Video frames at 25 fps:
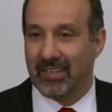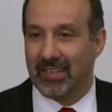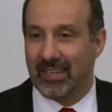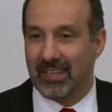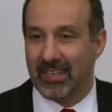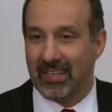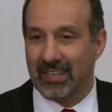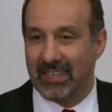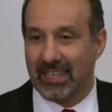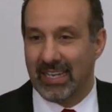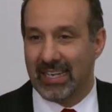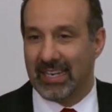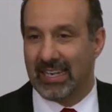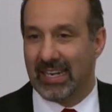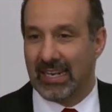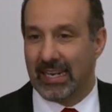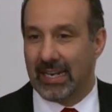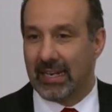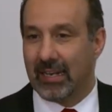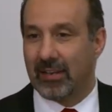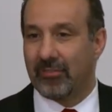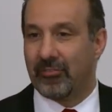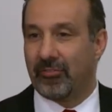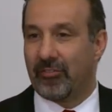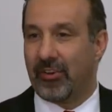Uh, get a
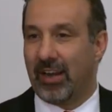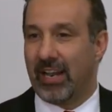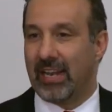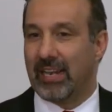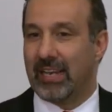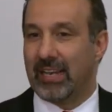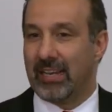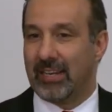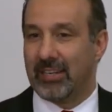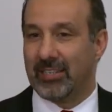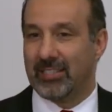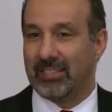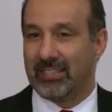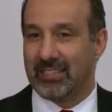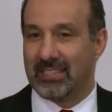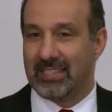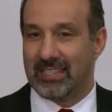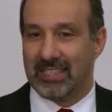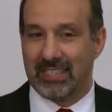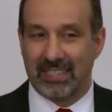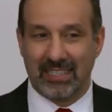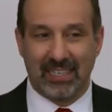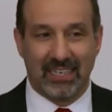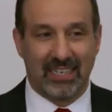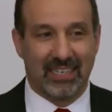little friendlier
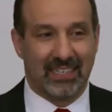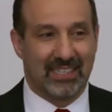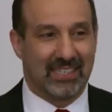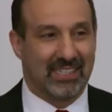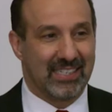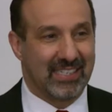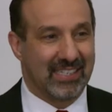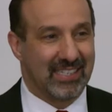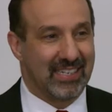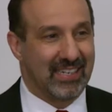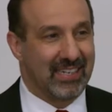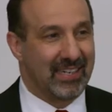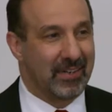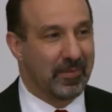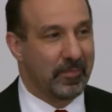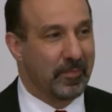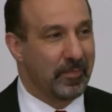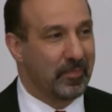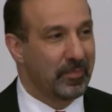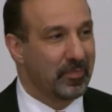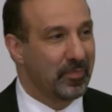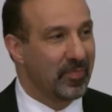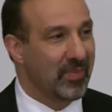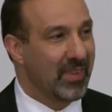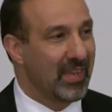just in case um,
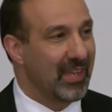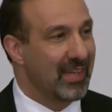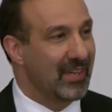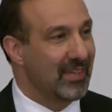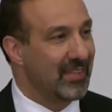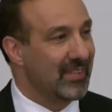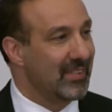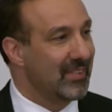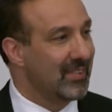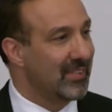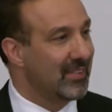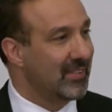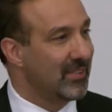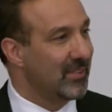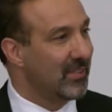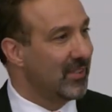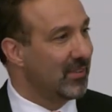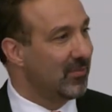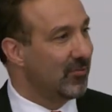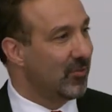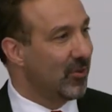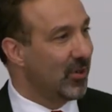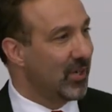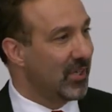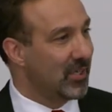uh,
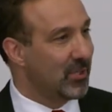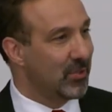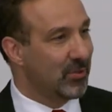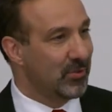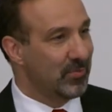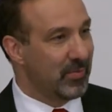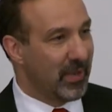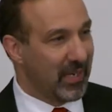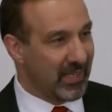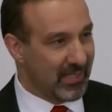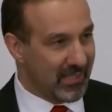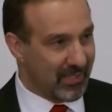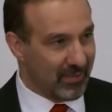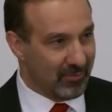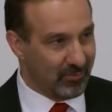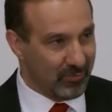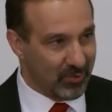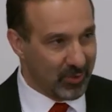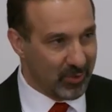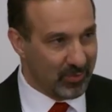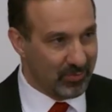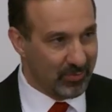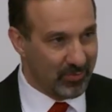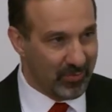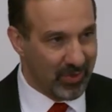for us to make some
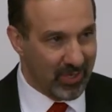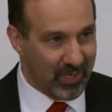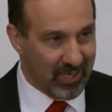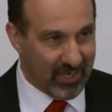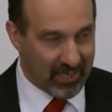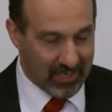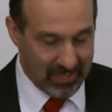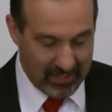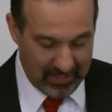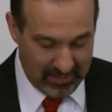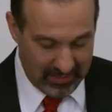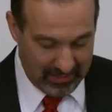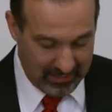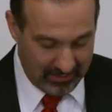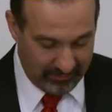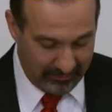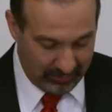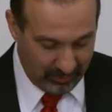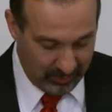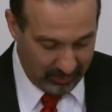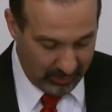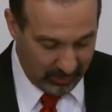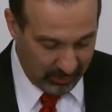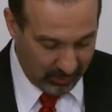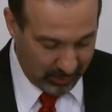room uh,
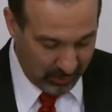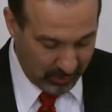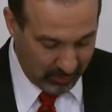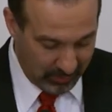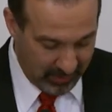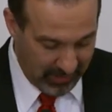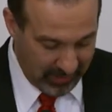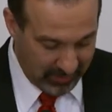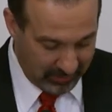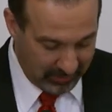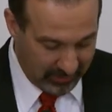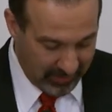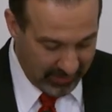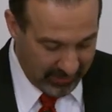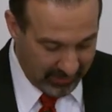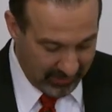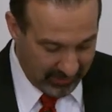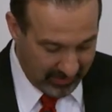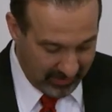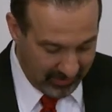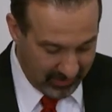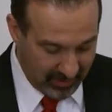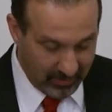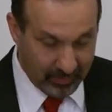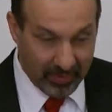for those who might
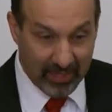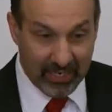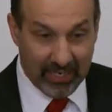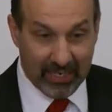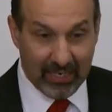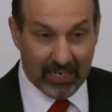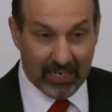be coming